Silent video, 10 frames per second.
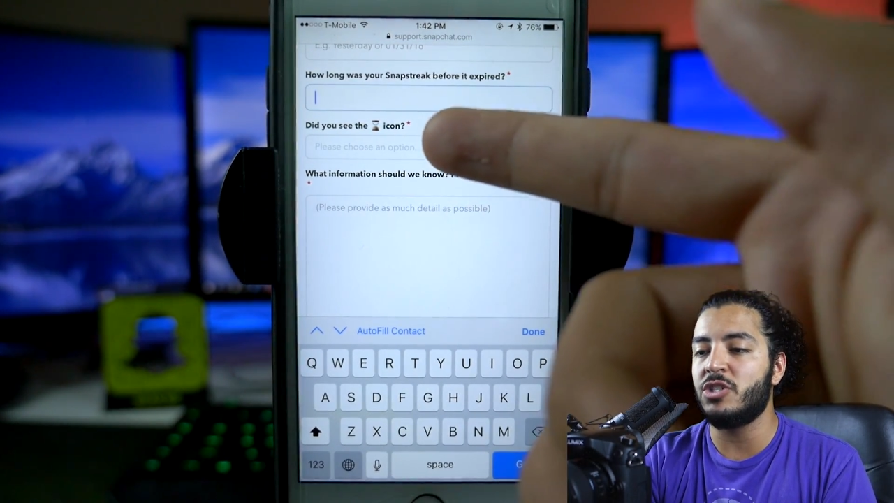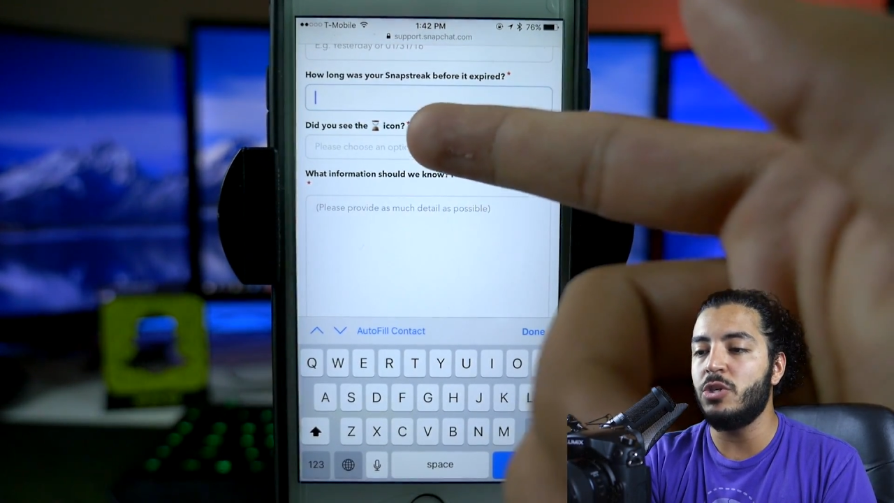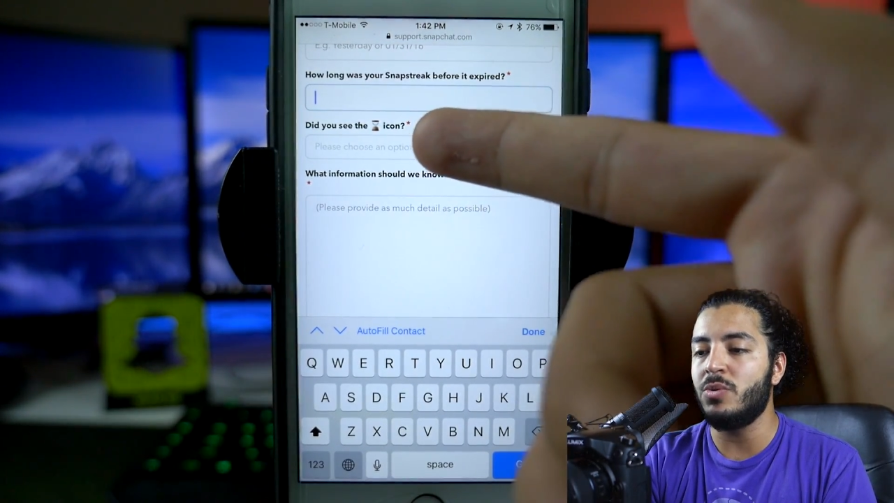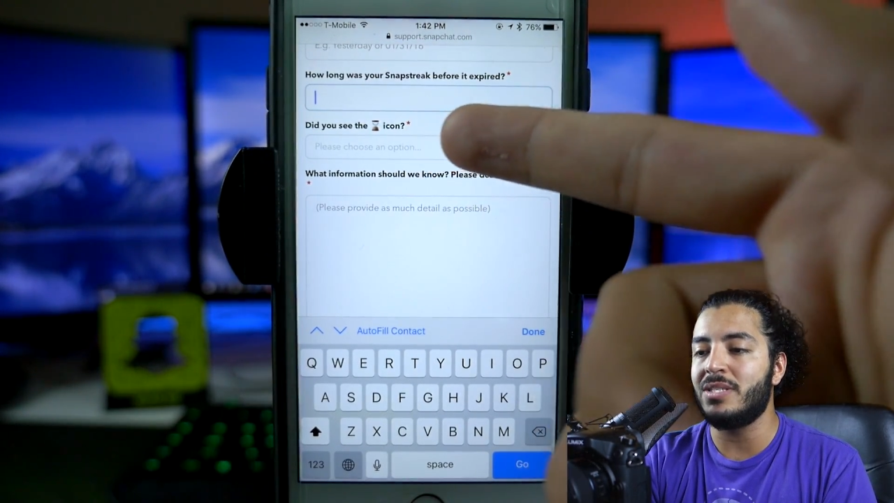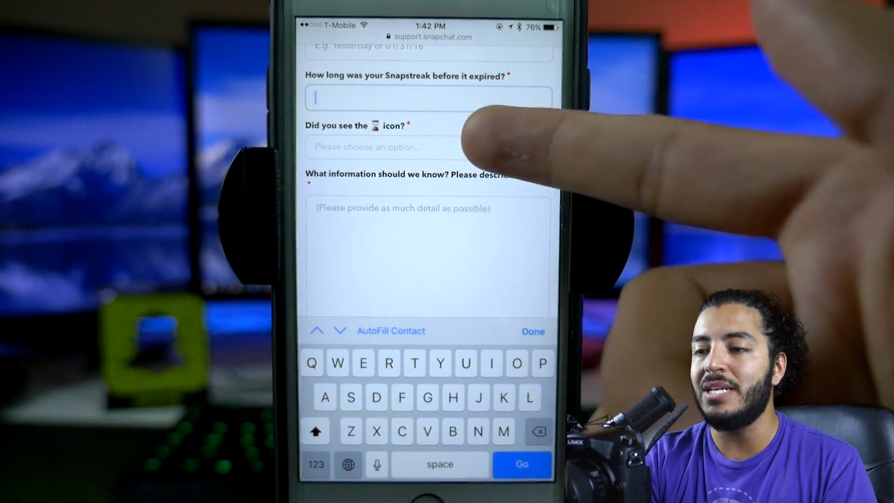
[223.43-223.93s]
do
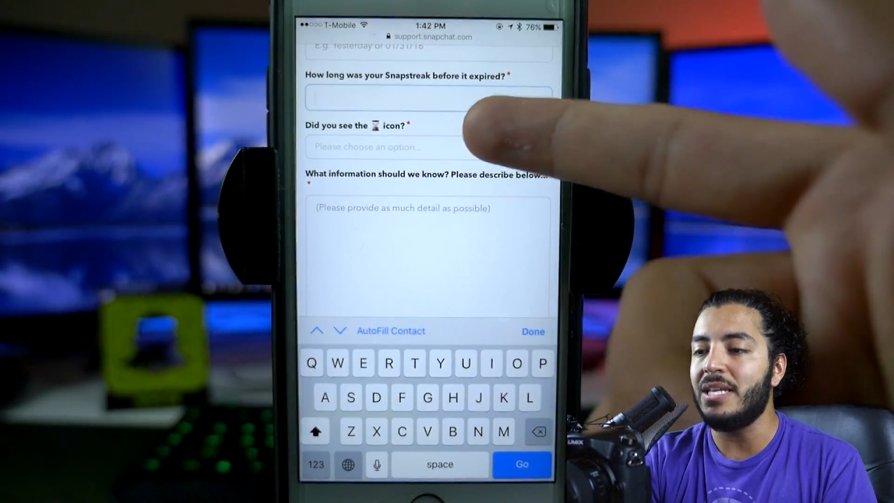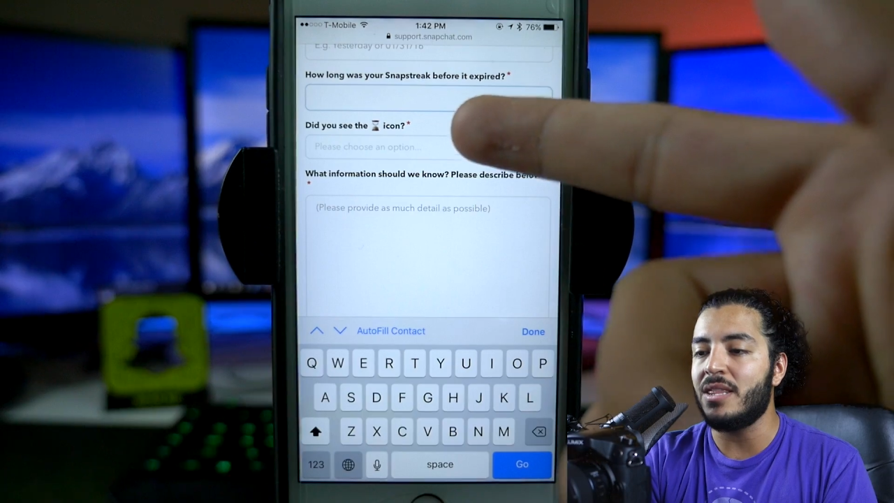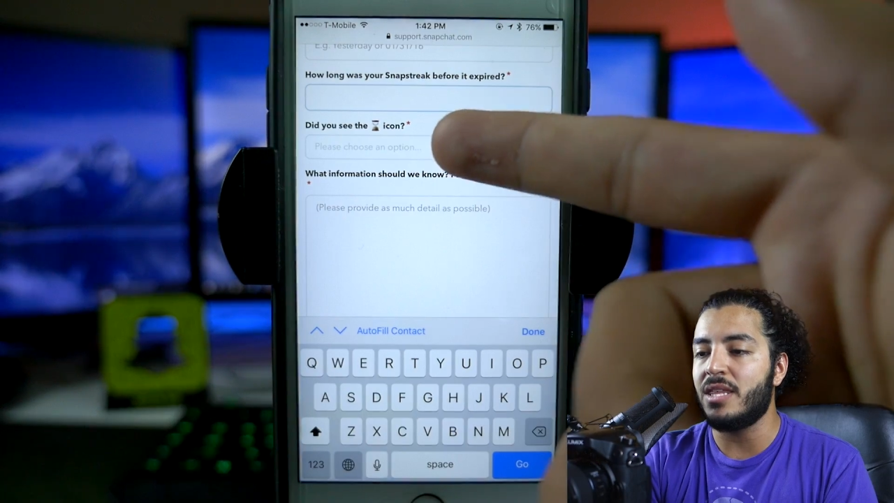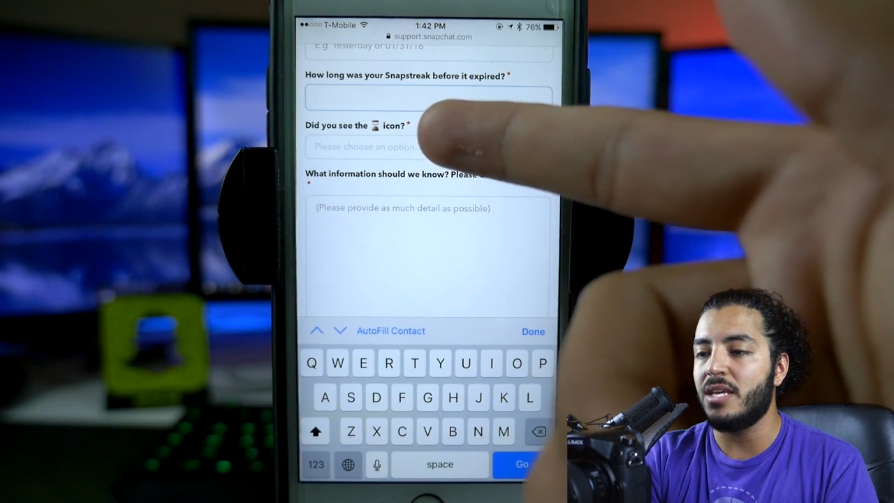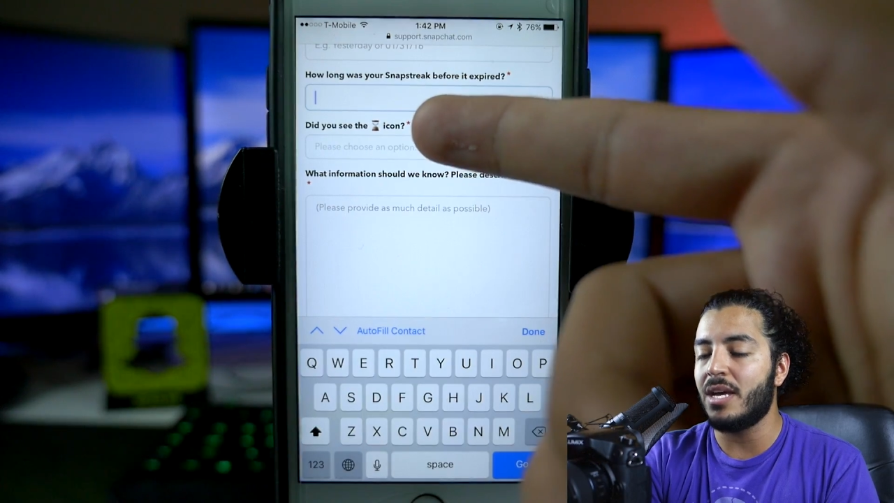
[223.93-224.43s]
you see
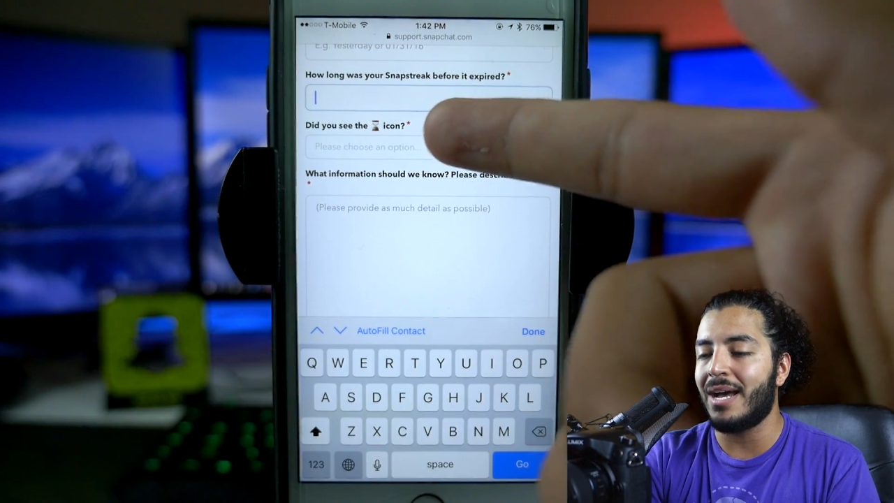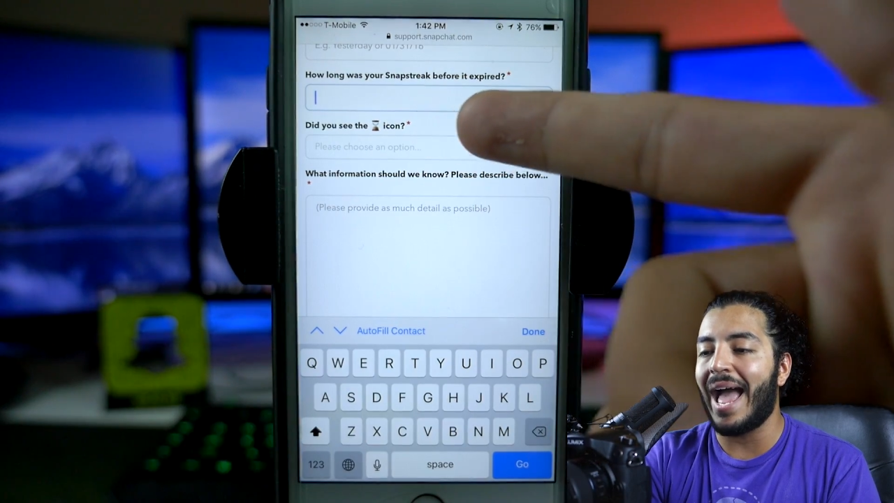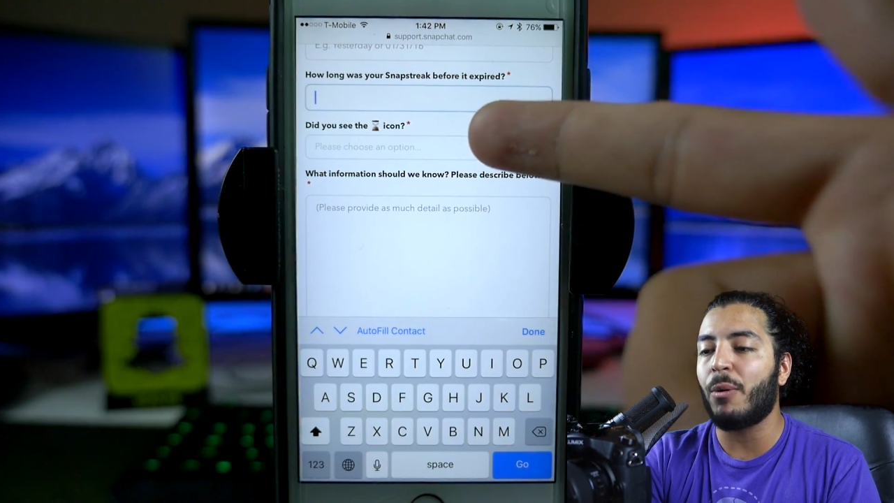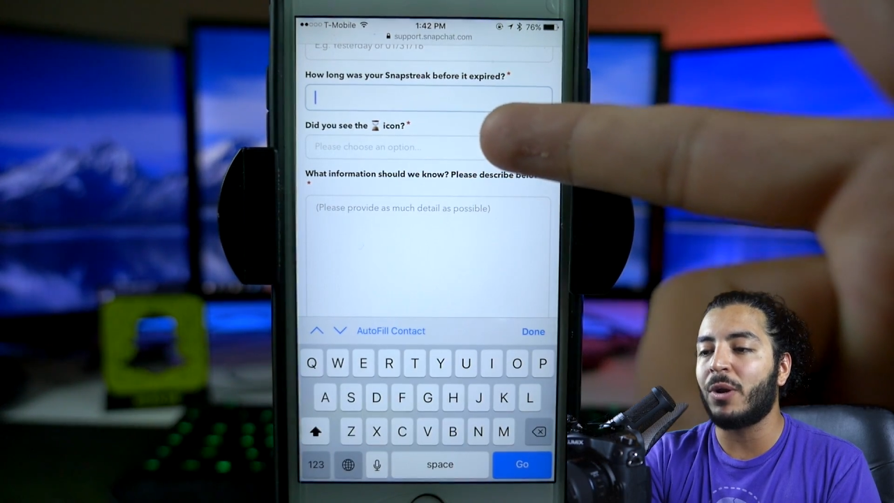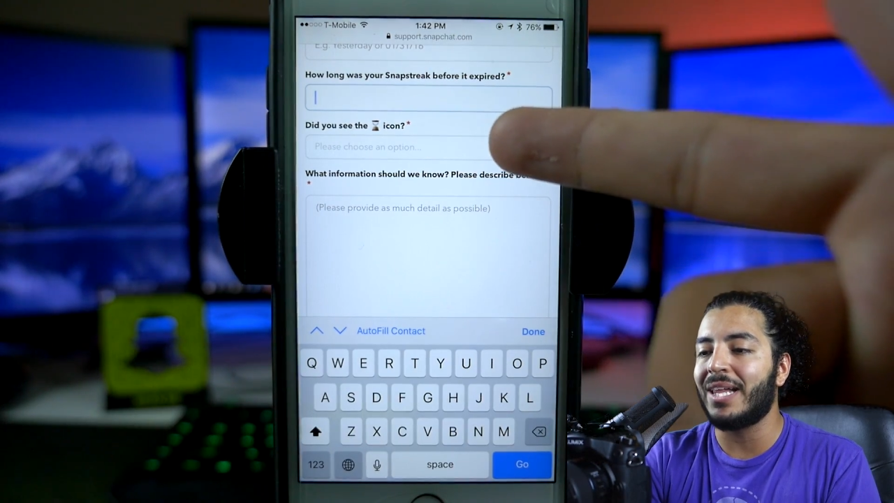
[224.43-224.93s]
the
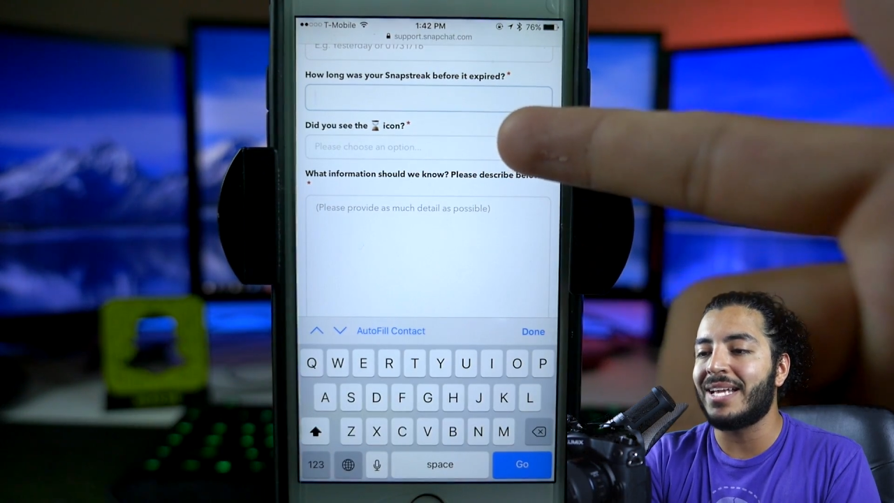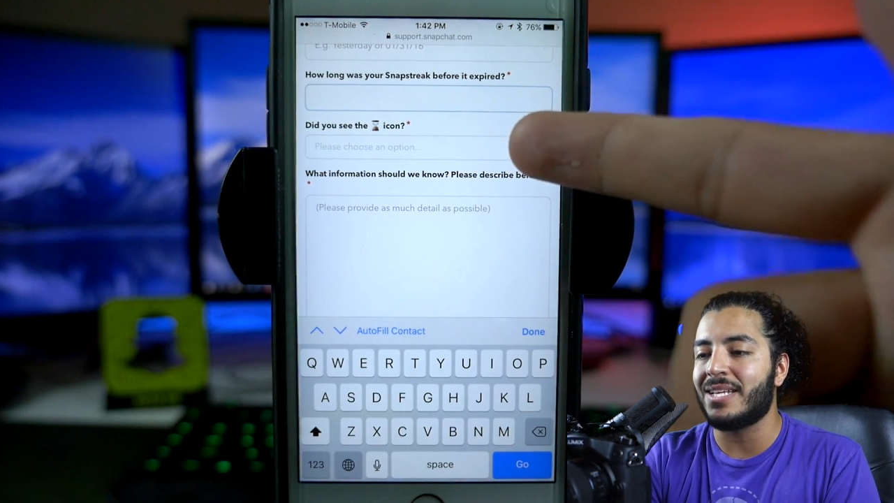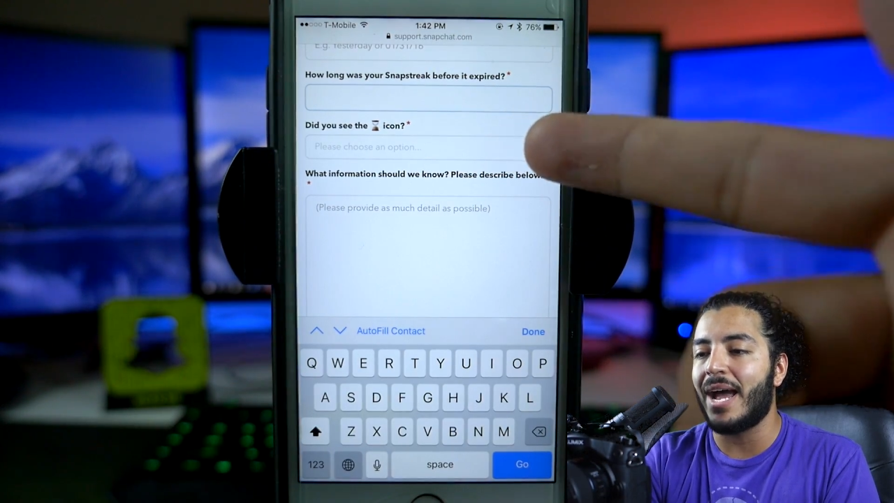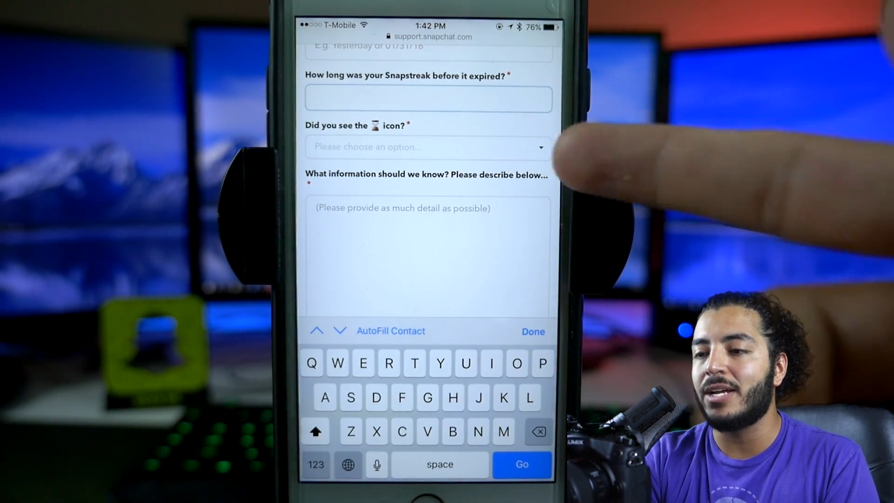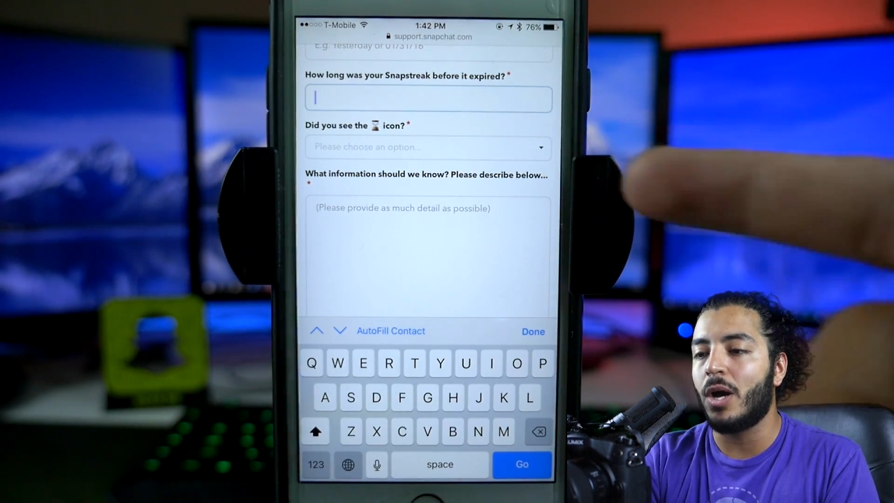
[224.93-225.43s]
hourglass
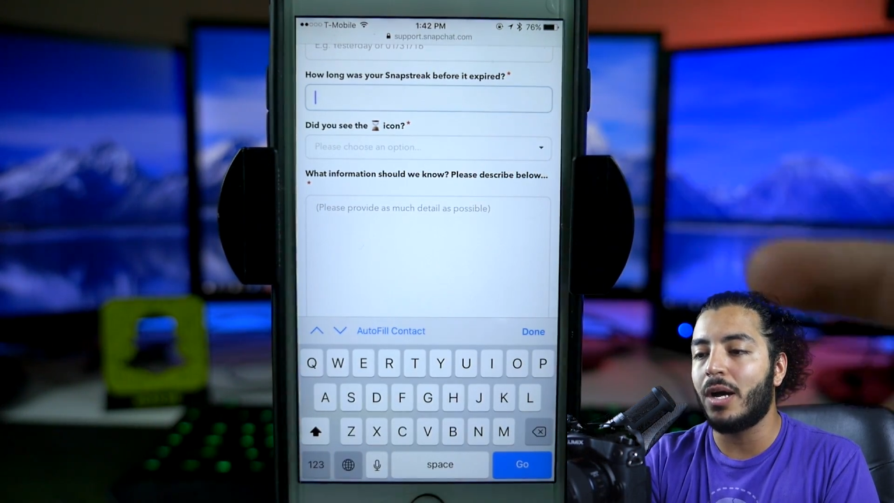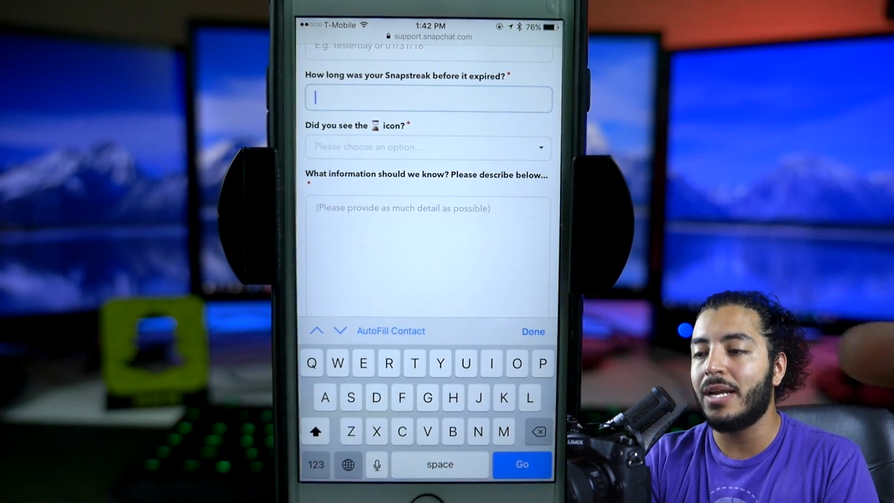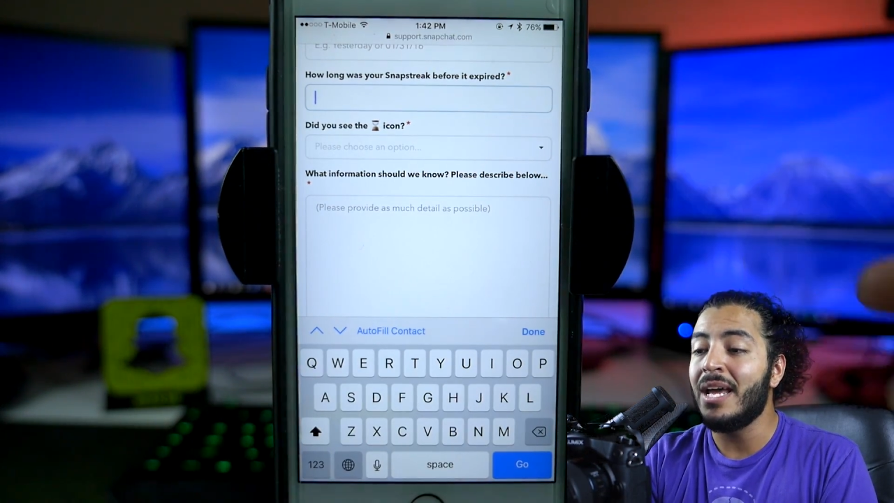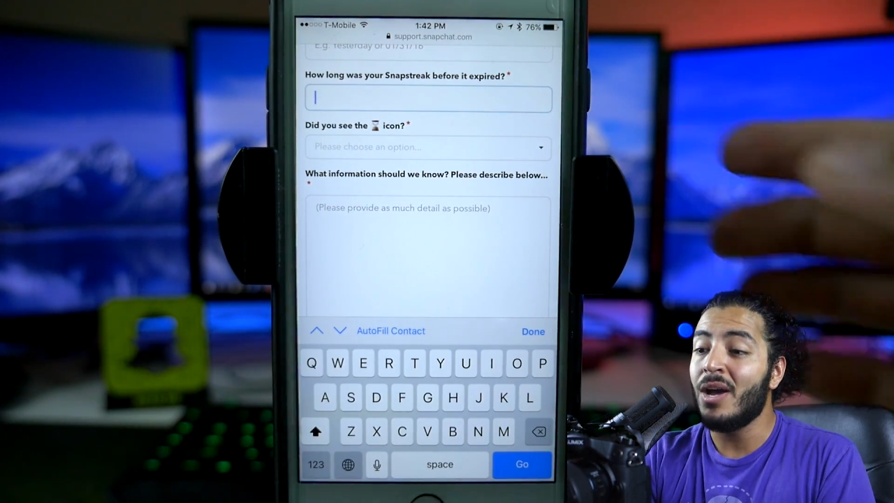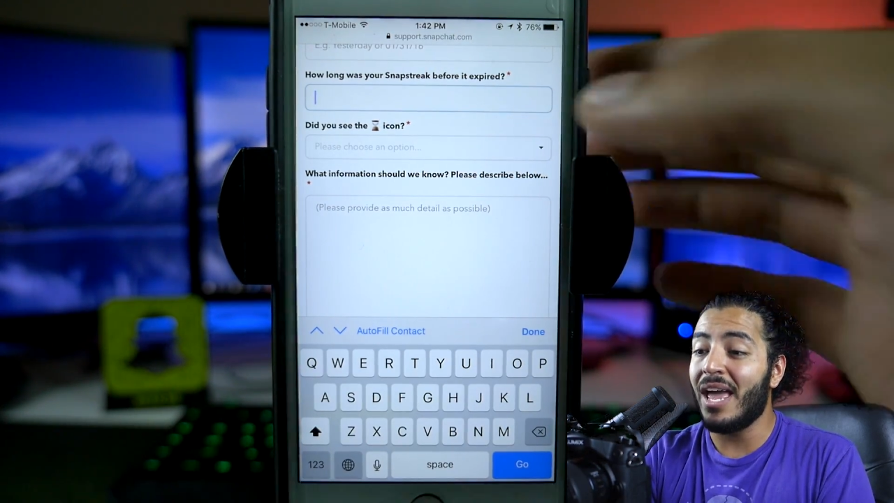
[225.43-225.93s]
icon?